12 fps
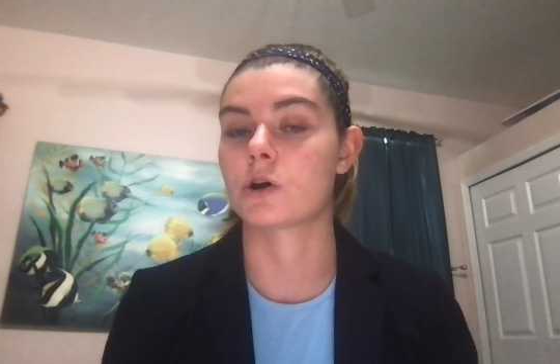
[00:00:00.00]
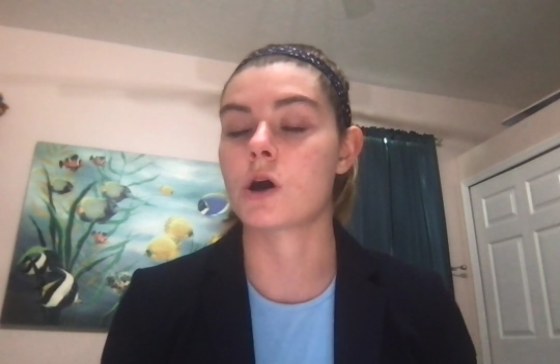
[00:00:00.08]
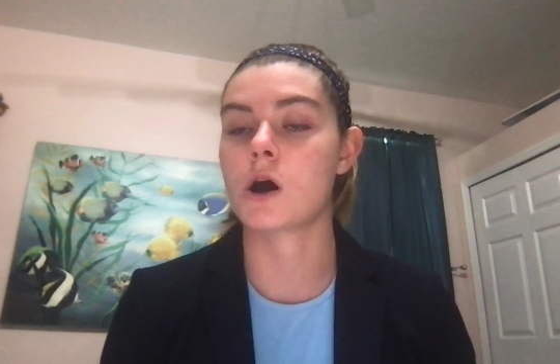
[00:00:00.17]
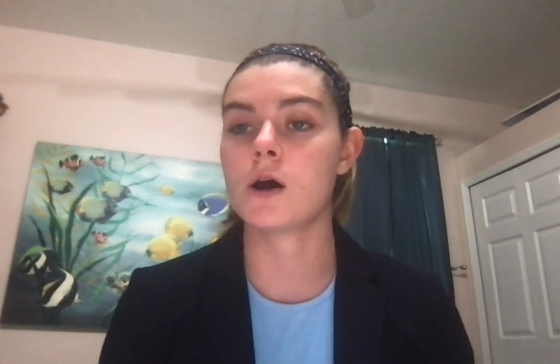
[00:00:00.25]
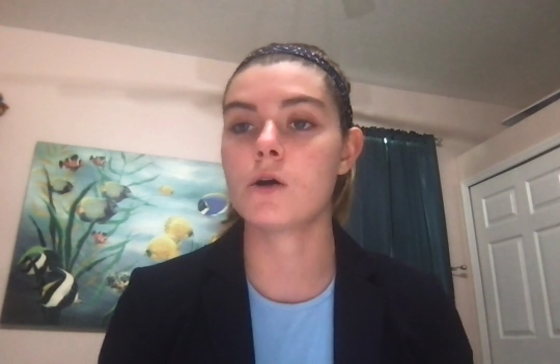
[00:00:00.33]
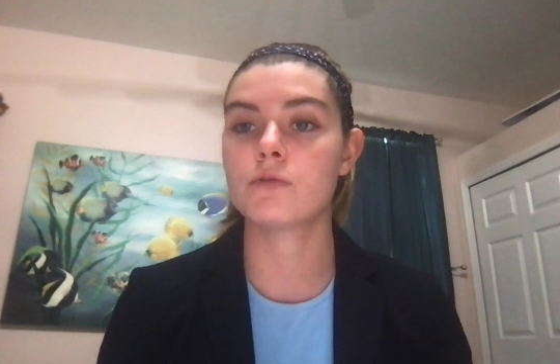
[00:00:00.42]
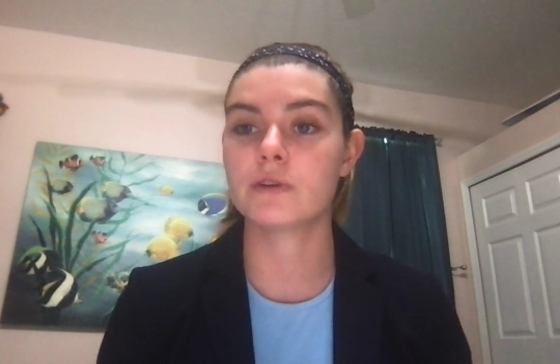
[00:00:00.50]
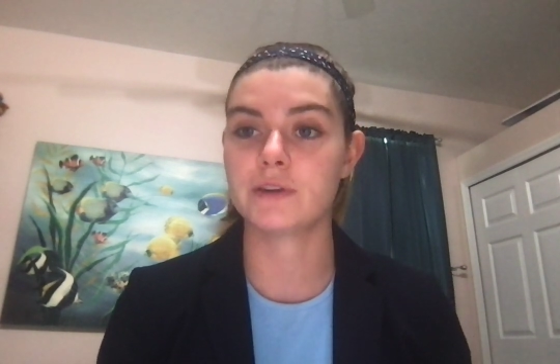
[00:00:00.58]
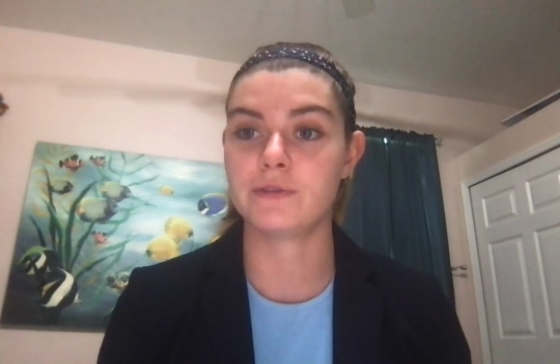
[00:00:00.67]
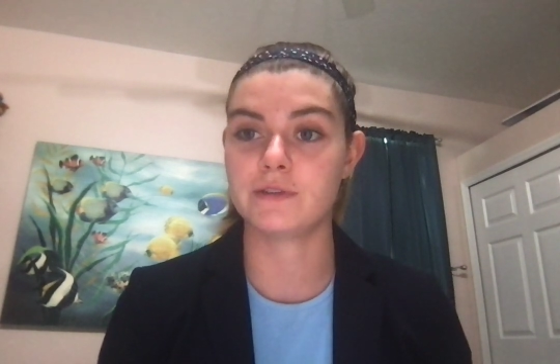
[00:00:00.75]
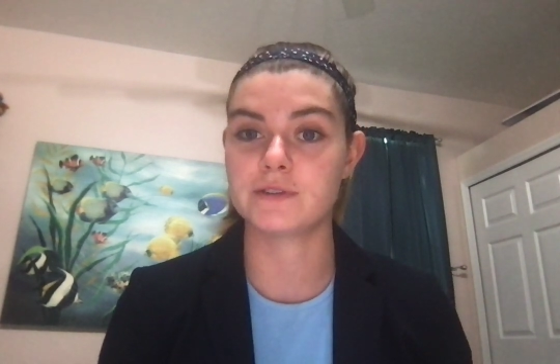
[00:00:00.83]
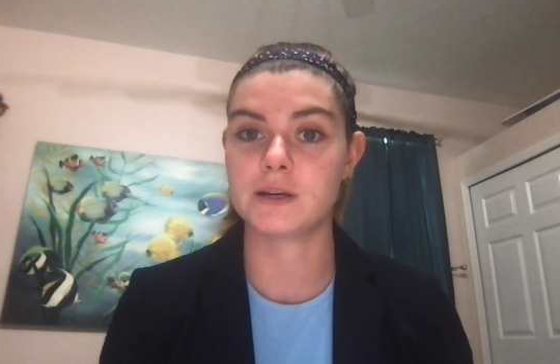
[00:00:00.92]
caught over the
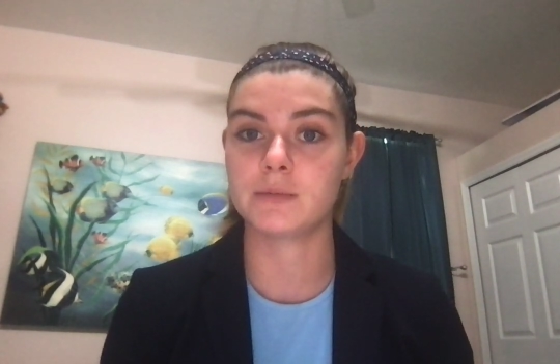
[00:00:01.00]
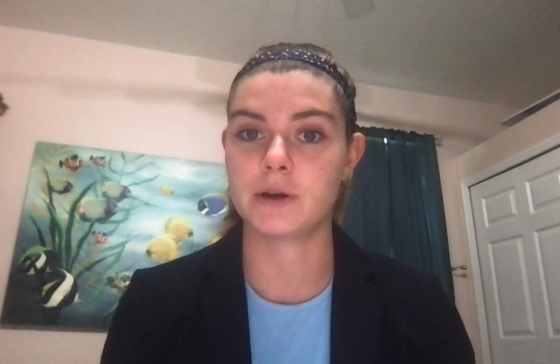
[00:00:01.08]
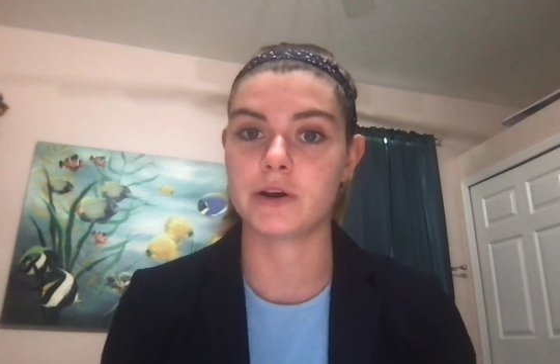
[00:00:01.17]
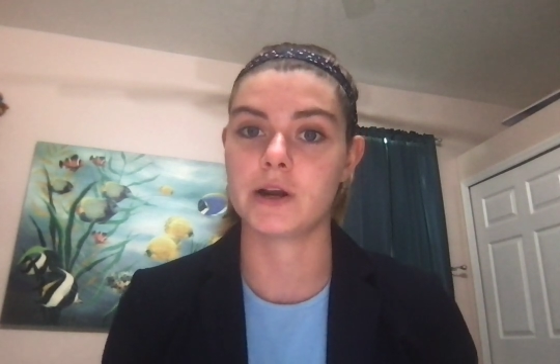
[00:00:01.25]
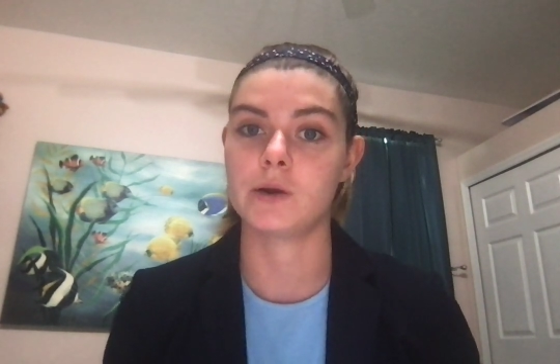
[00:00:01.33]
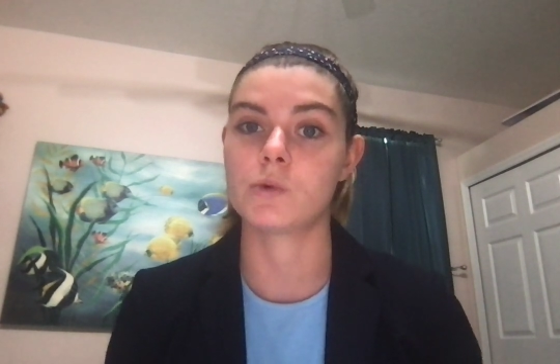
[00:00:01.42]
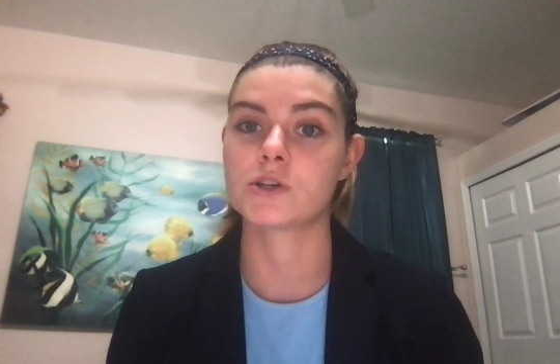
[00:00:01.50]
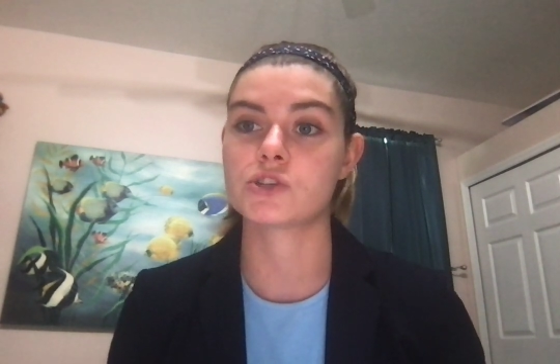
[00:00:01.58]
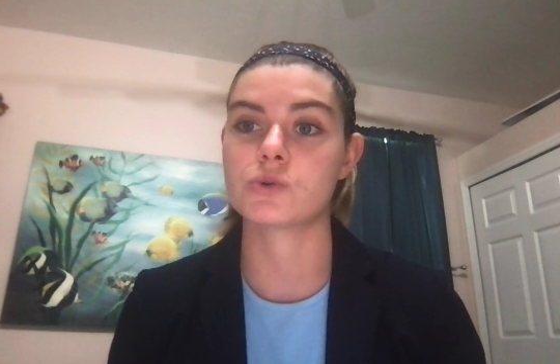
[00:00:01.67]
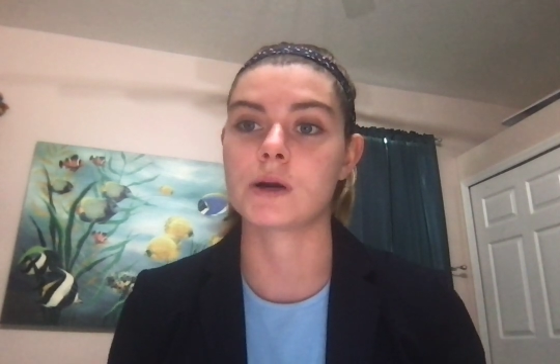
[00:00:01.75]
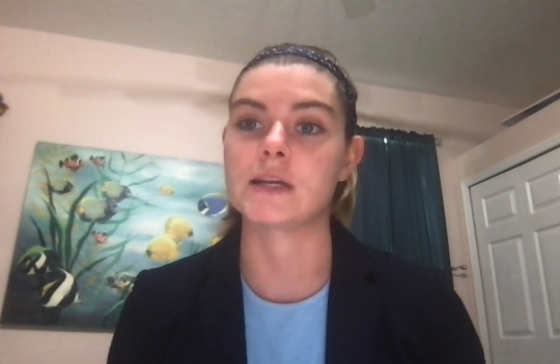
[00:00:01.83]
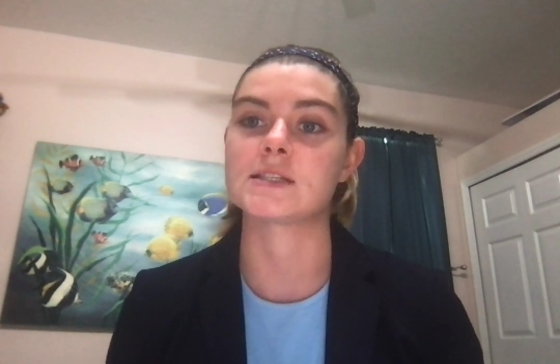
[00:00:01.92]
15 period was
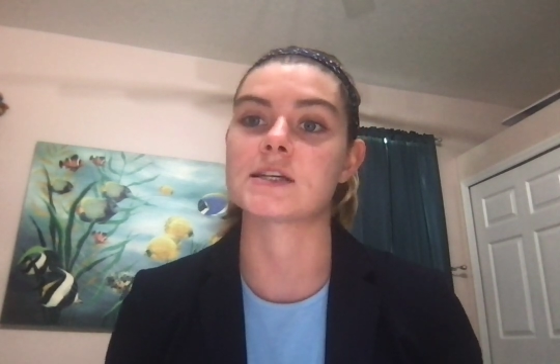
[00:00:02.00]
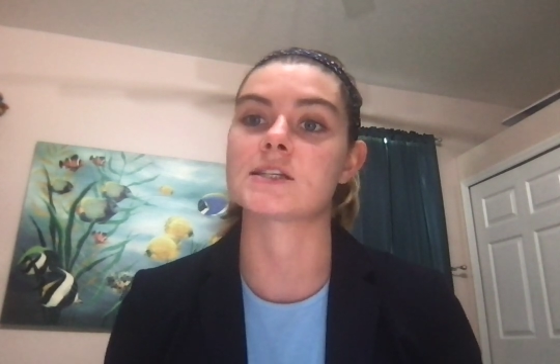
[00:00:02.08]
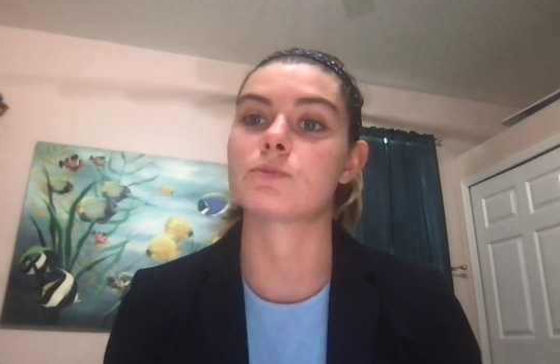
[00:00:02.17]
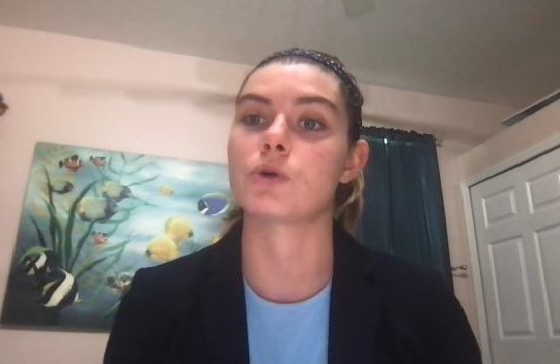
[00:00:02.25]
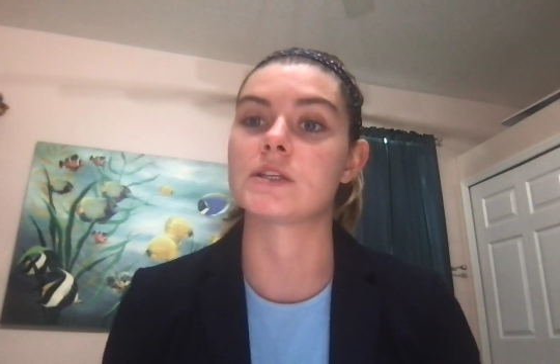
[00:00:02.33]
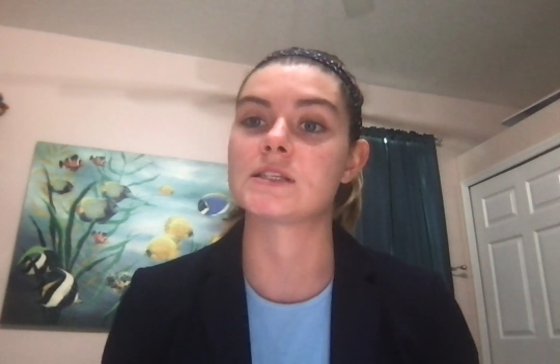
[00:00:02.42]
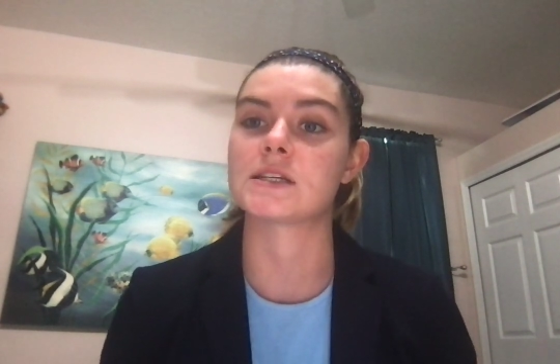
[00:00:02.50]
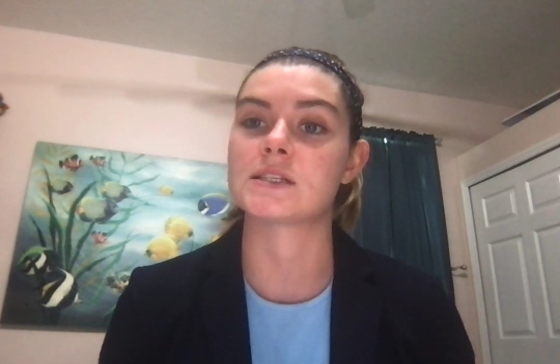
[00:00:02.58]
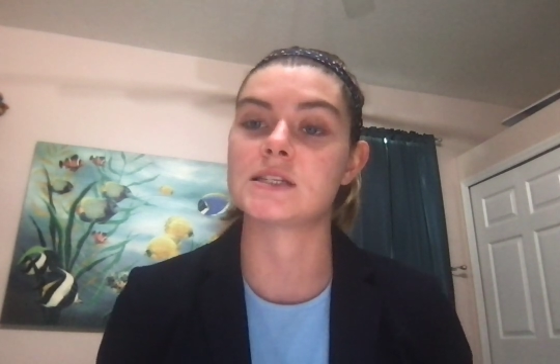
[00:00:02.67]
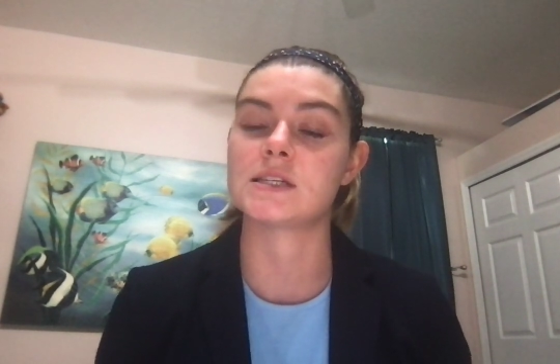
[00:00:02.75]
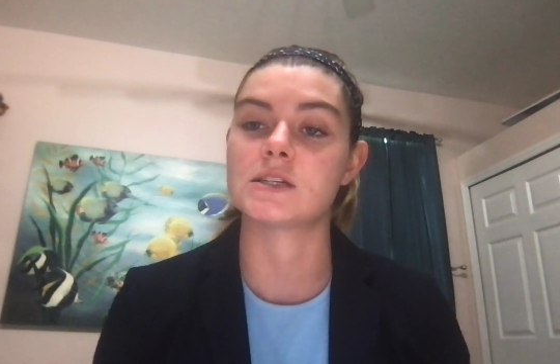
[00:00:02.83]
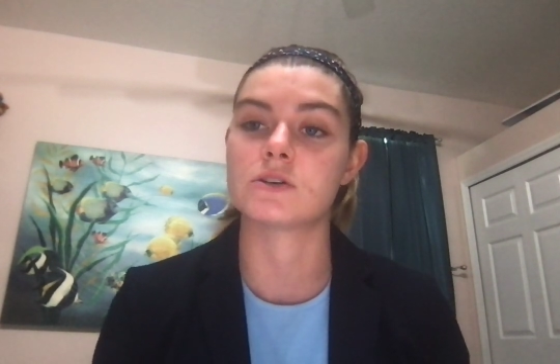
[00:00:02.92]

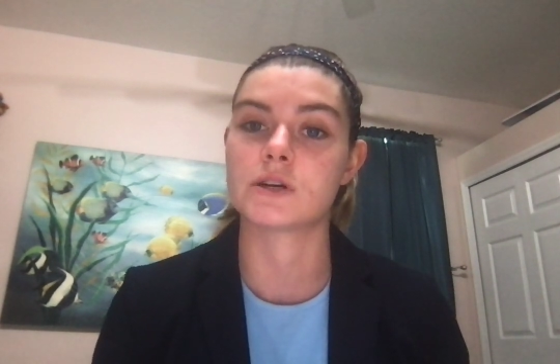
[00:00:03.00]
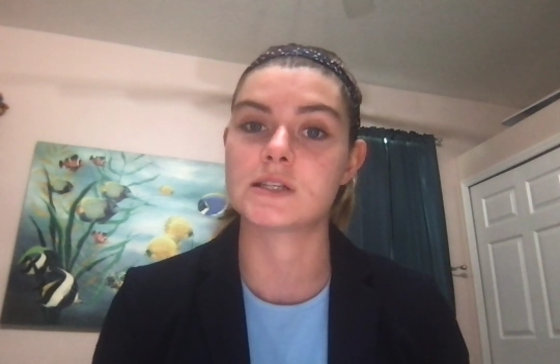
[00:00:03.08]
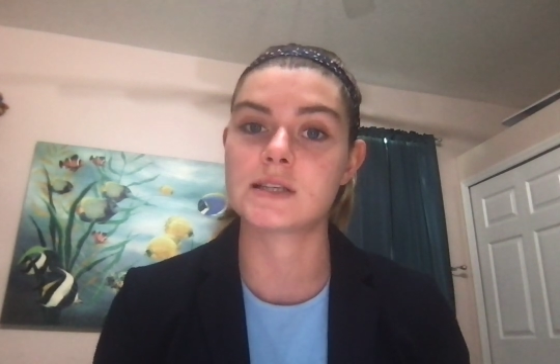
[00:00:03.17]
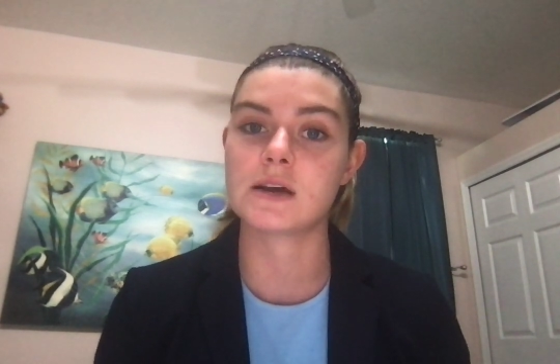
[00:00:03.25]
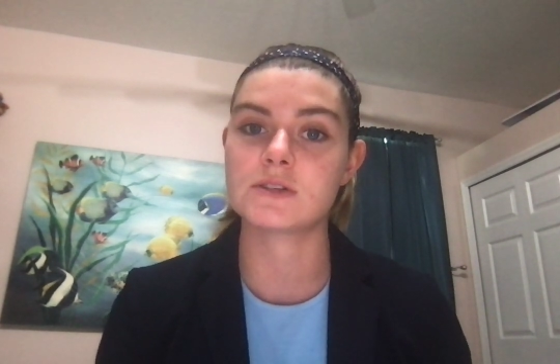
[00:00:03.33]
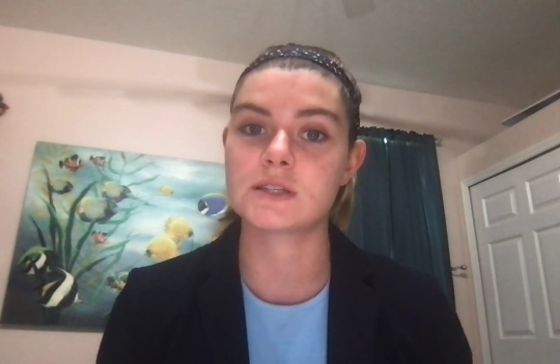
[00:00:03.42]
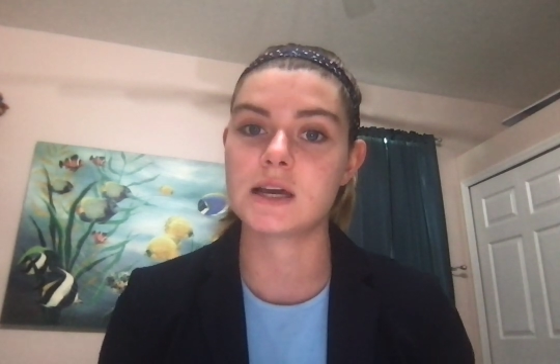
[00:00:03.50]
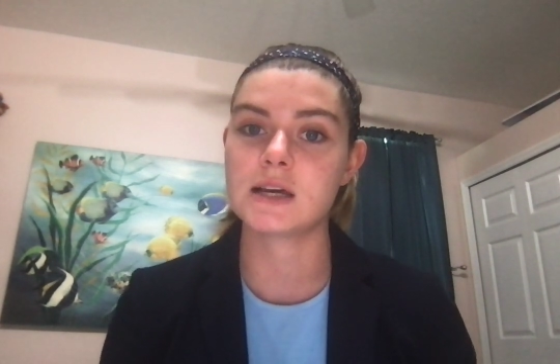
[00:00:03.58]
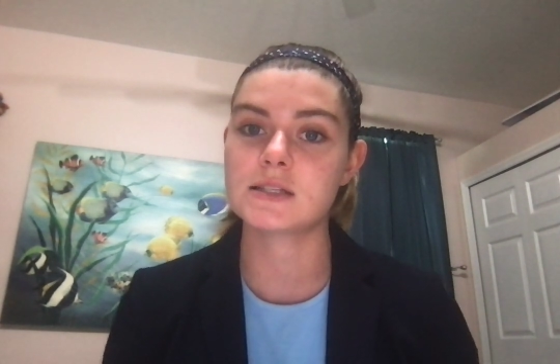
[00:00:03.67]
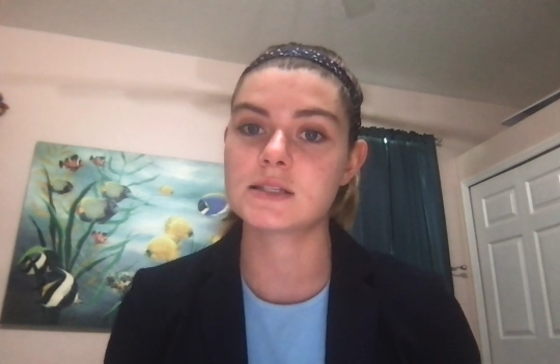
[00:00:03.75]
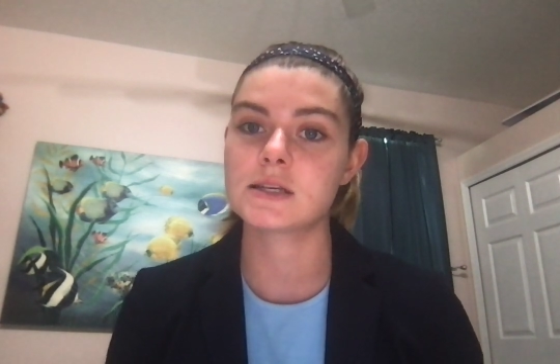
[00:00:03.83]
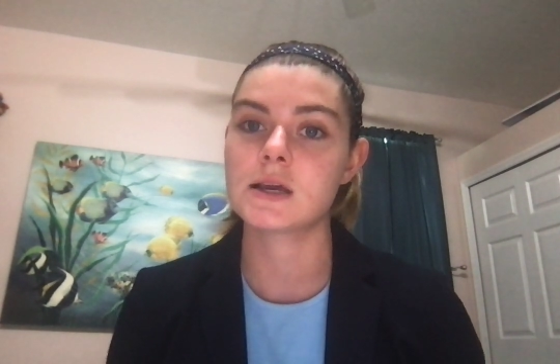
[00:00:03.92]
26.16 degrees
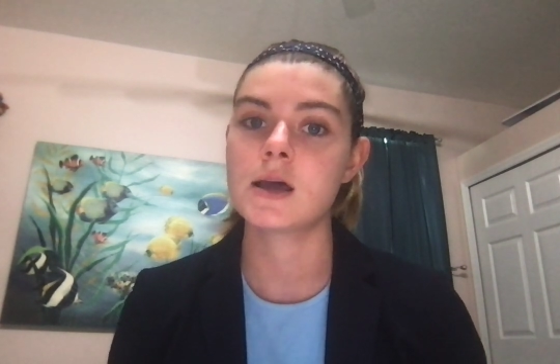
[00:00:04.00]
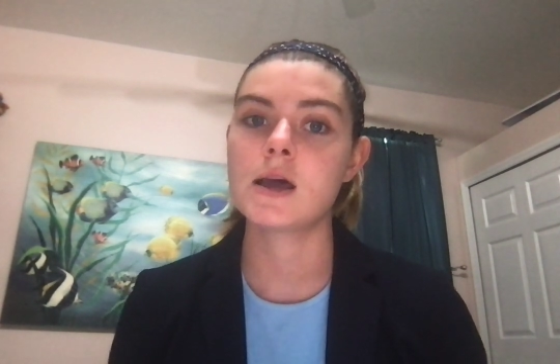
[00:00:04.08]
Celsius.